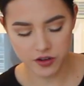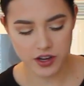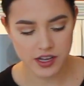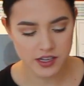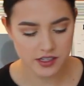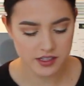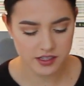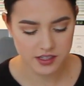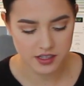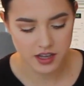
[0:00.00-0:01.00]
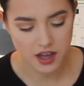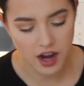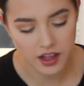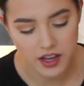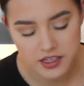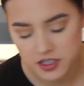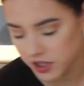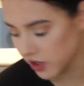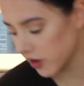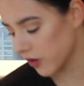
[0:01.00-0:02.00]
is I like to
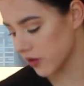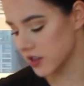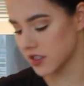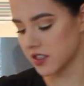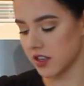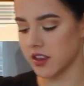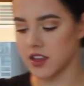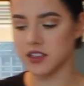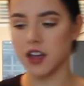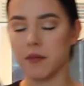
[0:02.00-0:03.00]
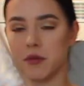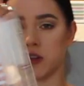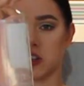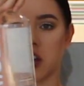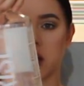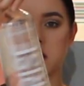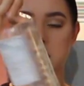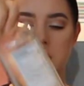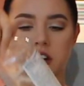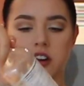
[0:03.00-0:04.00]
use these kombucha
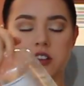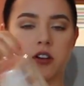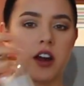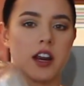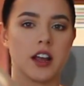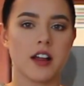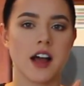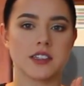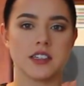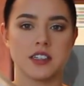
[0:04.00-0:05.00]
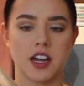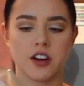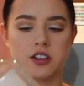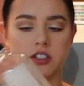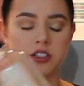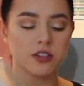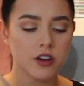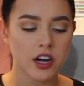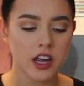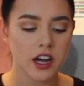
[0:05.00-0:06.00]
containers or any glass container to
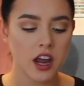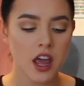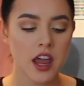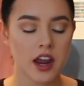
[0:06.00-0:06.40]
store it